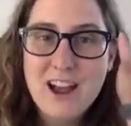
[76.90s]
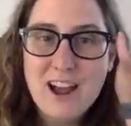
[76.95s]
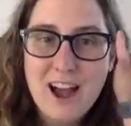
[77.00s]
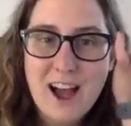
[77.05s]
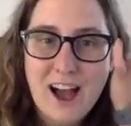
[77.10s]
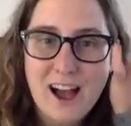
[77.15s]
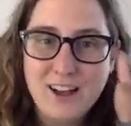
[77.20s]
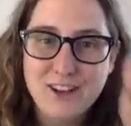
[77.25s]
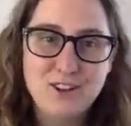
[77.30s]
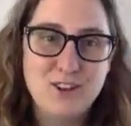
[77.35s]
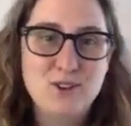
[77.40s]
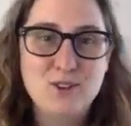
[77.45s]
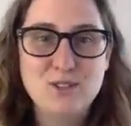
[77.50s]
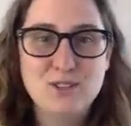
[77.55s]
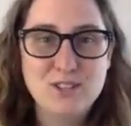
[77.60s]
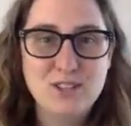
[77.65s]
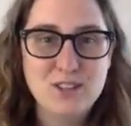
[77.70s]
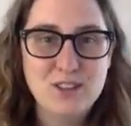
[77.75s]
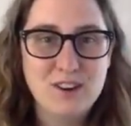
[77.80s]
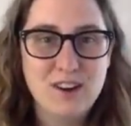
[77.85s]
nose
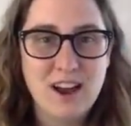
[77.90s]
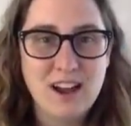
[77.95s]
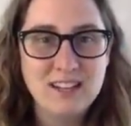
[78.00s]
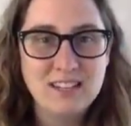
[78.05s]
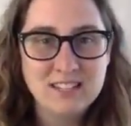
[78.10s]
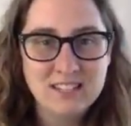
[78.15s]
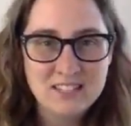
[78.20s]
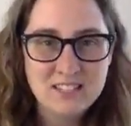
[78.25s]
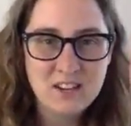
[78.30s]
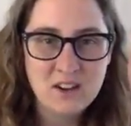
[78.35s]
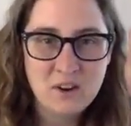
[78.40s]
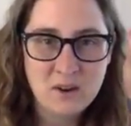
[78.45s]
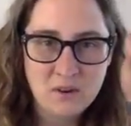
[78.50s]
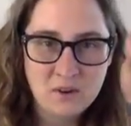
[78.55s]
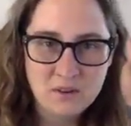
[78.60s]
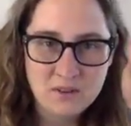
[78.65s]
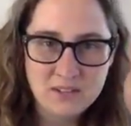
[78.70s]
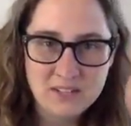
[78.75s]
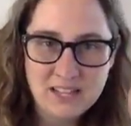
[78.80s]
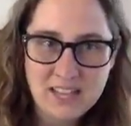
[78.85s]
to the
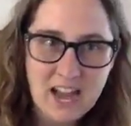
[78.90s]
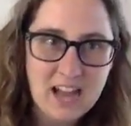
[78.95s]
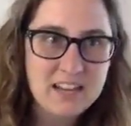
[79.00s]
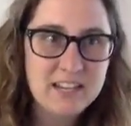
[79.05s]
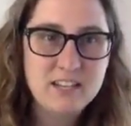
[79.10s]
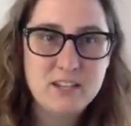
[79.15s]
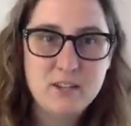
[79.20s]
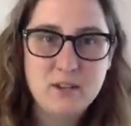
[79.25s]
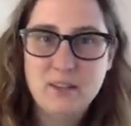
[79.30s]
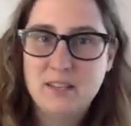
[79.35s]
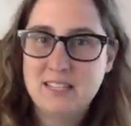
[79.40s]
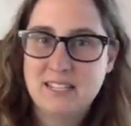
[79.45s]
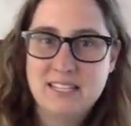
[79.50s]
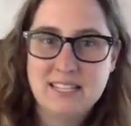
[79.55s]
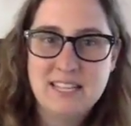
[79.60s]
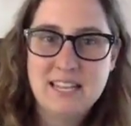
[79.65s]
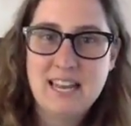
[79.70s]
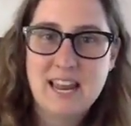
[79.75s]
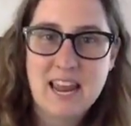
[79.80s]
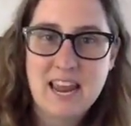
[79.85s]
grindstone, got to do this
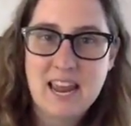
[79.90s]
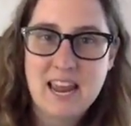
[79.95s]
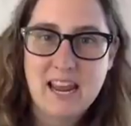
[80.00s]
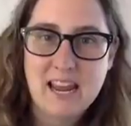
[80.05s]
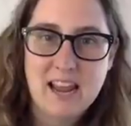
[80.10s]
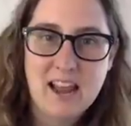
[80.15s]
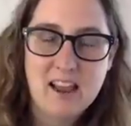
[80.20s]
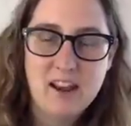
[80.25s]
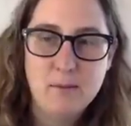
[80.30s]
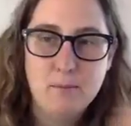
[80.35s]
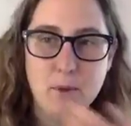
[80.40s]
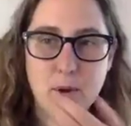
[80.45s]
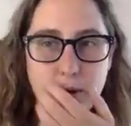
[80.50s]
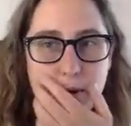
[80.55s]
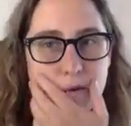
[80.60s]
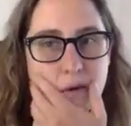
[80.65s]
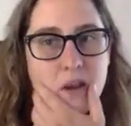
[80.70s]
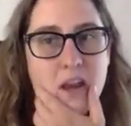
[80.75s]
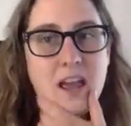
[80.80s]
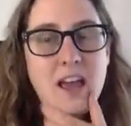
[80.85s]
today kind of
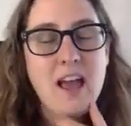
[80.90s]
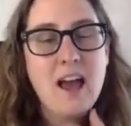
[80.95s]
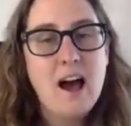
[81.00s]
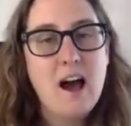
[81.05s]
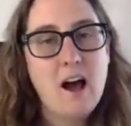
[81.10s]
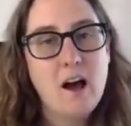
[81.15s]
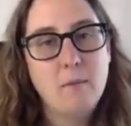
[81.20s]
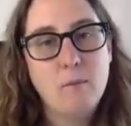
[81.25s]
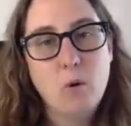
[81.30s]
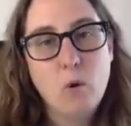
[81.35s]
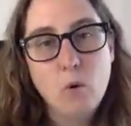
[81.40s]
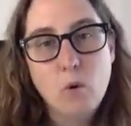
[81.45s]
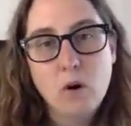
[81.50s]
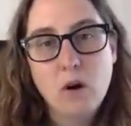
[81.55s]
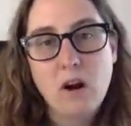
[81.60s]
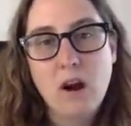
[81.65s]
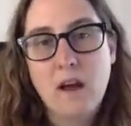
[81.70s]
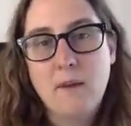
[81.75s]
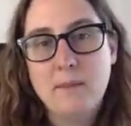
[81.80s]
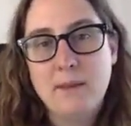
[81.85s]
mode,
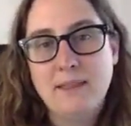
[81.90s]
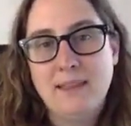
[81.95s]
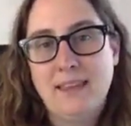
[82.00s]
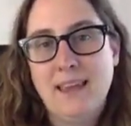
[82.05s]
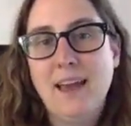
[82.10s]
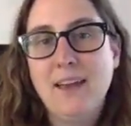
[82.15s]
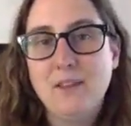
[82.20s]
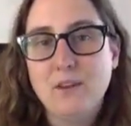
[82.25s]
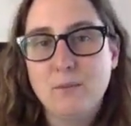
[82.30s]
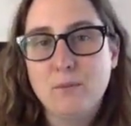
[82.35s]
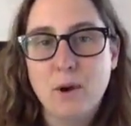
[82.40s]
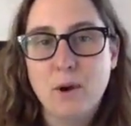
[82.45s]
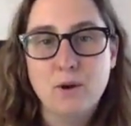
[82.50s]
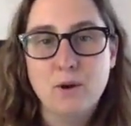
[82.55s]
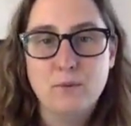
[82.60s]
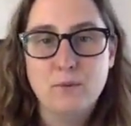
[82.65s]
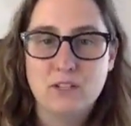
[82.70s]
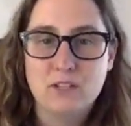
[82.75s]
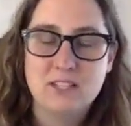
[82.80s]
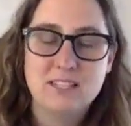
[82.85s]
or I'm in the other
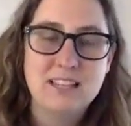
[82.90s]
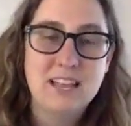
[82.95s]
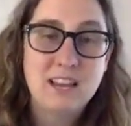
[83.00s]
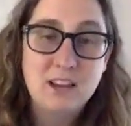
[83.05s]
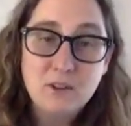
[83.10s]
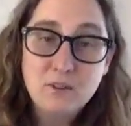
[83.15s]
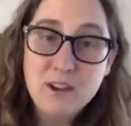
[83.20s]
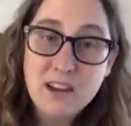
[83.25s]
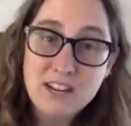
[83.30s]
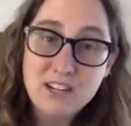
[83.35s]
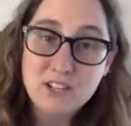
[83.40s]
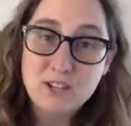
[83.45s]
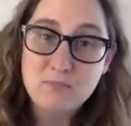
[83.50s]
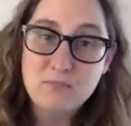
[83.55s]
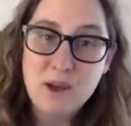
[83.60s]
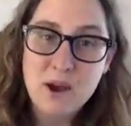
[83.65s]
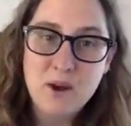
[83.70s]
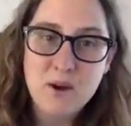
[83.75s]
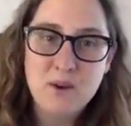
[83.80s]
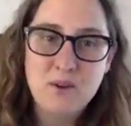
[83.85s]
mode, which is like creation
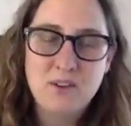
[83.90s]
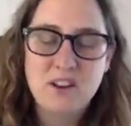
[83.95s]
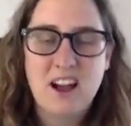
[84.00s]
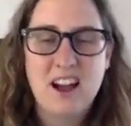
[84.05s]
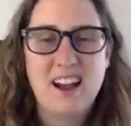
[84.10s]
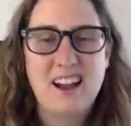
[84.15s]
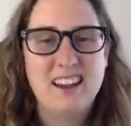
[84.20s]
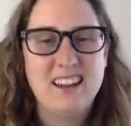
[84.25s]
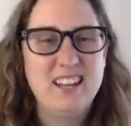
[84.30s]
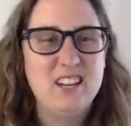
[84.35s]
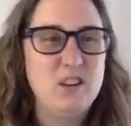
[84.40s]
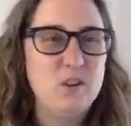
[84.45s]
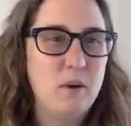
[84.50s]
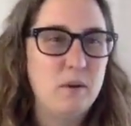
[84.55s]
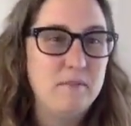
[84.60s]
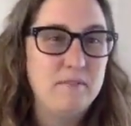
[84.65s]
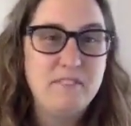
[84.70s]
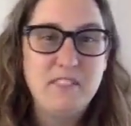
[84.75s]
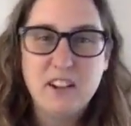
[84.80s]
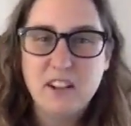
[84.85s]
mode.
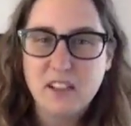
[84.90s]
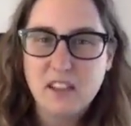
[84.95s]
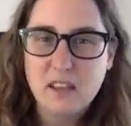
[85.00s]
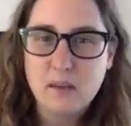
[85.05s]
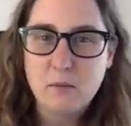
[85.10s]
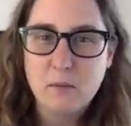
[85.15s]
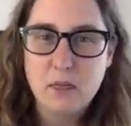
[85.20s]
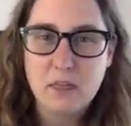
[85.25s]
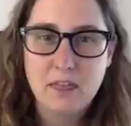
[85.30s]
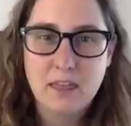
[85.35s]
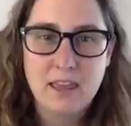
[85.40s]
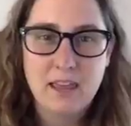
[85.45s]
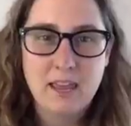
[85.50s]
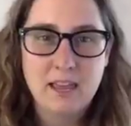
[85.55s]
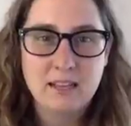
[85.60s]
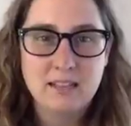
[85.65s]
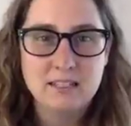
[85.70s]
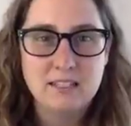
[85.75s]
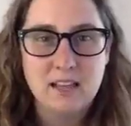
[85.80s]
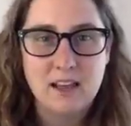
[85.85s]
I'm fiddling with
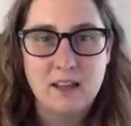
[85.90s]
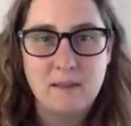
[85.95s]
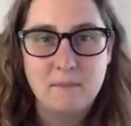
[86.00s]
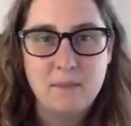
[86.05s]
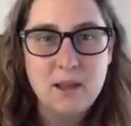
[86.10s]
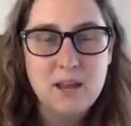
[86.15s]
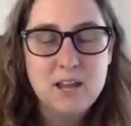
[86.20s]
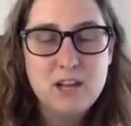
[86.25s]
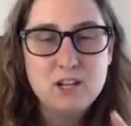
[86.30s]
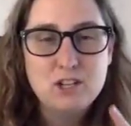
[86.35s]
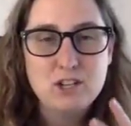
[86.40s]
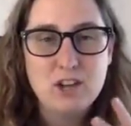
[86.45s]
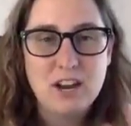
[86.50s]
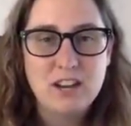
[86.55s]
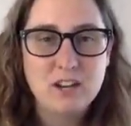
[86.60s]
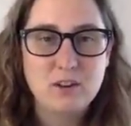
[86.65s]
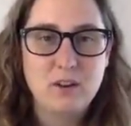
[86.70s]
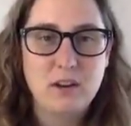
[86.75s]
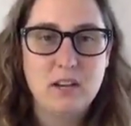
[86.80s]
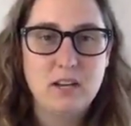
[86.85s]
things. I'm trying
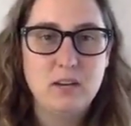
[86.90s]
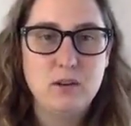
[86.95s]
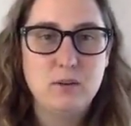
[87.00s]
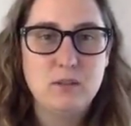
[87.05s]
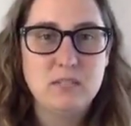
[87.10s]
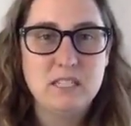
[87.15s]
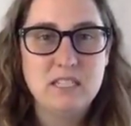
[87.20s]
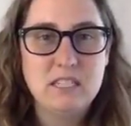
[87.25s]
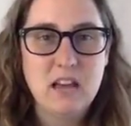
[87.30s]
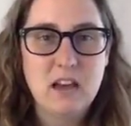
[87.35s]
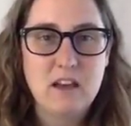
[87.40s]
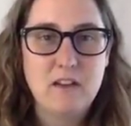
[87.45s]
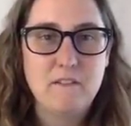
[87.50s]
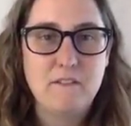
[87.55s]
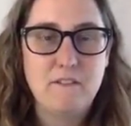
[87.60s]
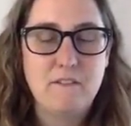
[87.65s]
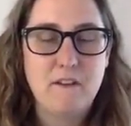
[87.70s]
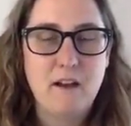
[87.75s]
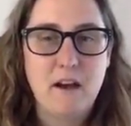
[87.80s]
to create new stuff.